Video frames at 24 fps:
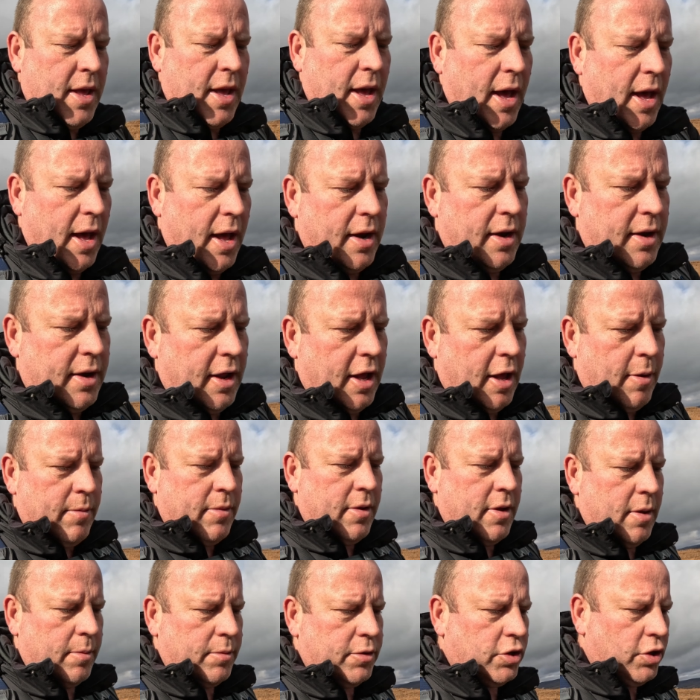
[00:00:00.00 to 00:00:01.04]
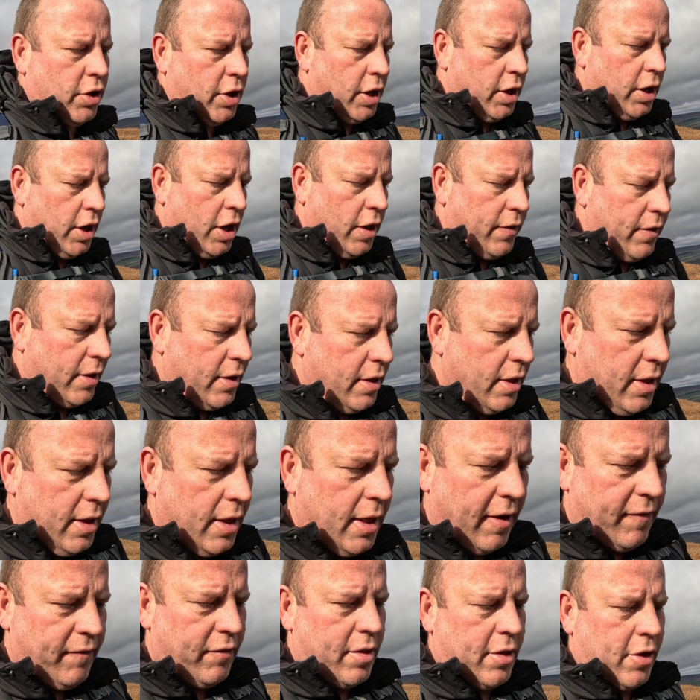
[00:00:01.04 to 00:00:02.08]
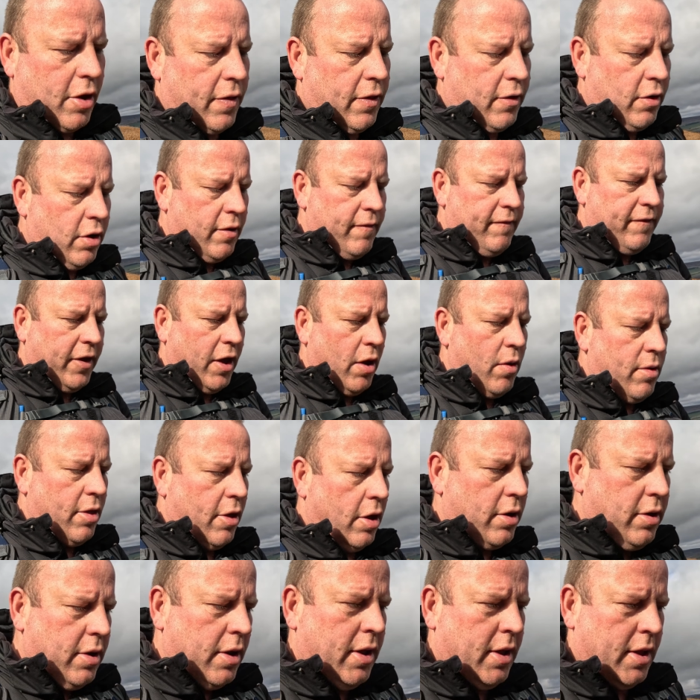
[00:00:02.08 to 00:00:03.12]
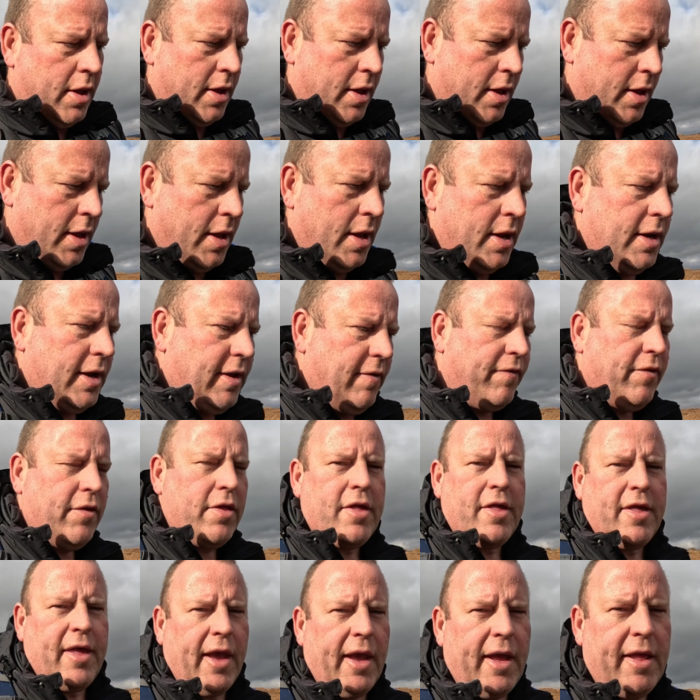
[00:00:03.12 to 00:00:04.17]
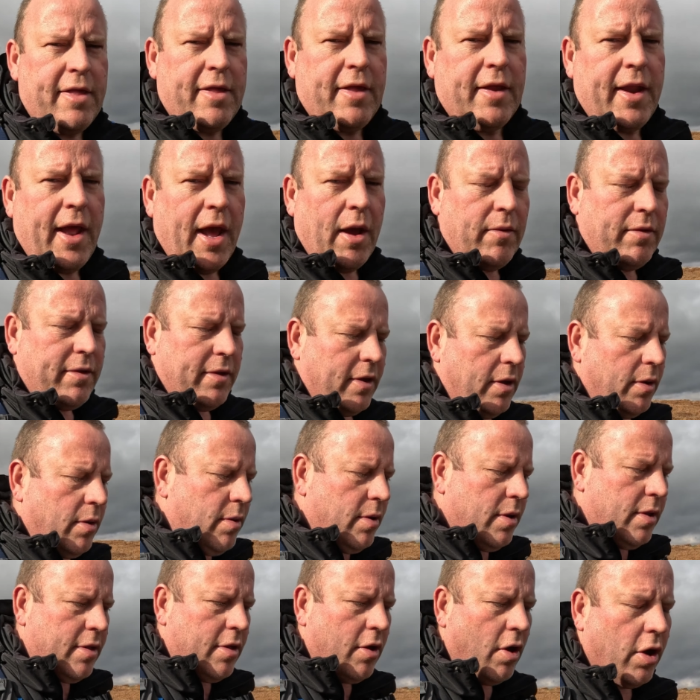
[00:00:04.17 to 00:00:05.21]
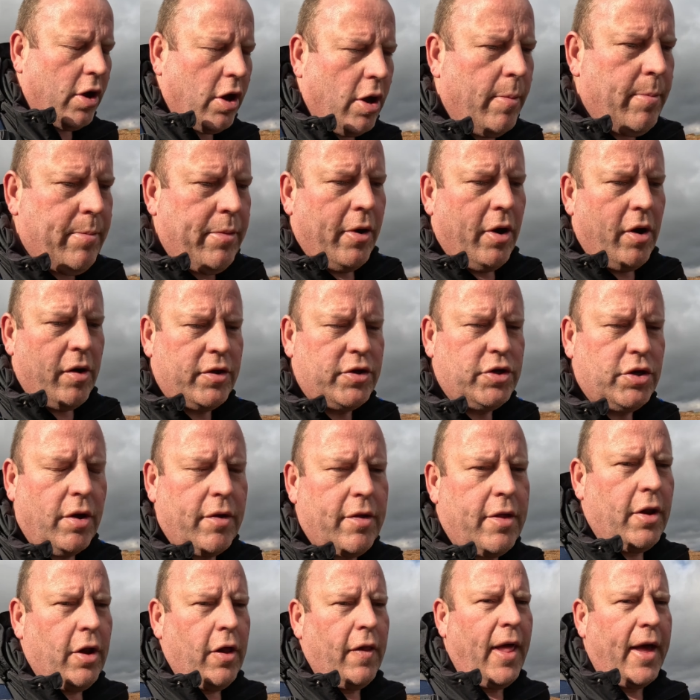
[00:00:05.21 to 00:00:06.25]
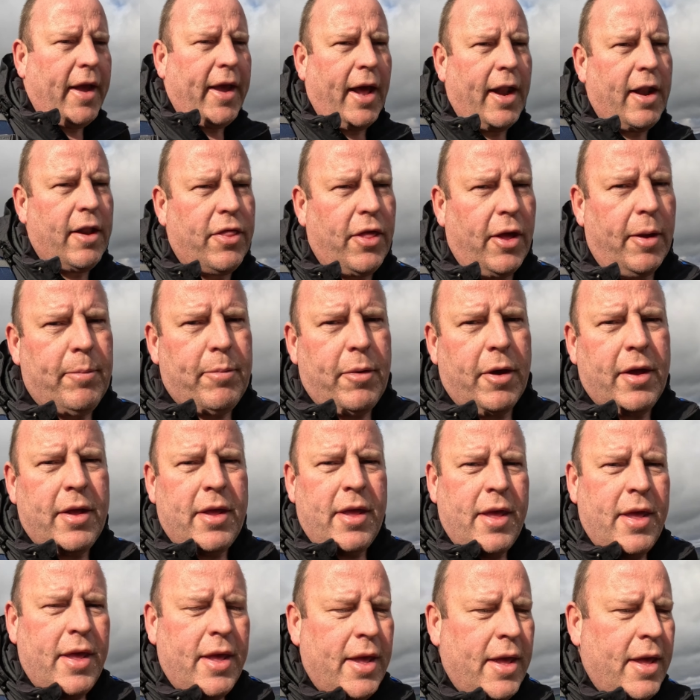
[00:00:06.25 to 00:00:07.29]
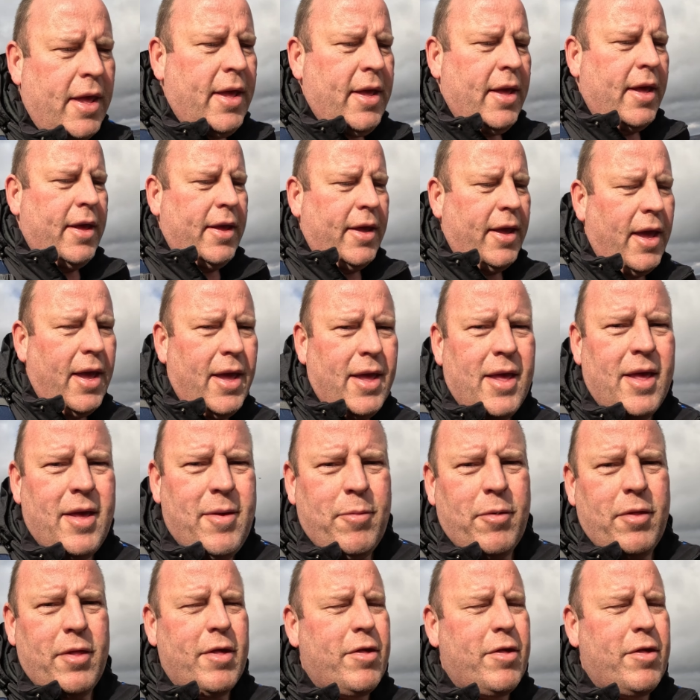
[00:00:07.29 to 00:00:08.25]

and I'm sure you know that everyone's got their own views on different scenes and how to sort of compose shots and all that kind of thing. But yeah, but